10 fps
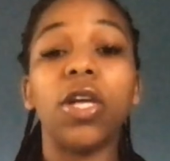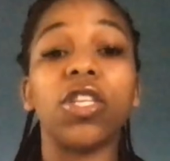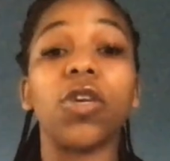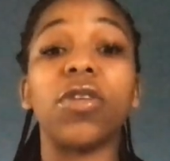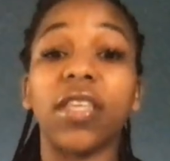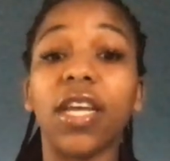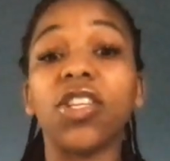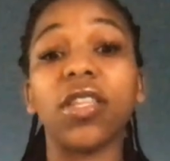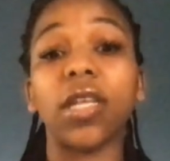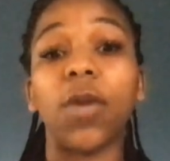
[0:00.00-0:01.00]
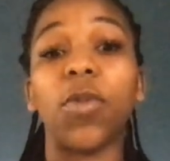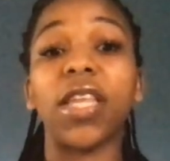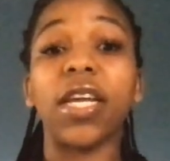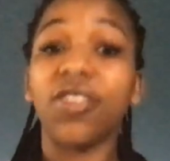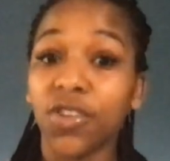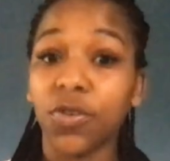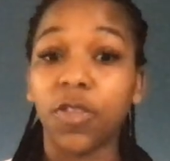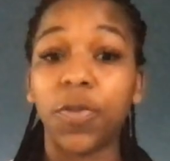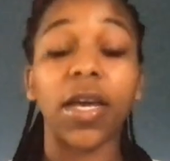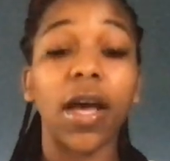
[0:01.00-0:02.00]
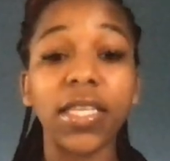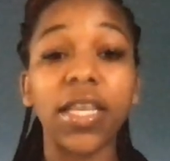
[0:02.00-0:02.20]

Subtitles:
So essentially what they do is because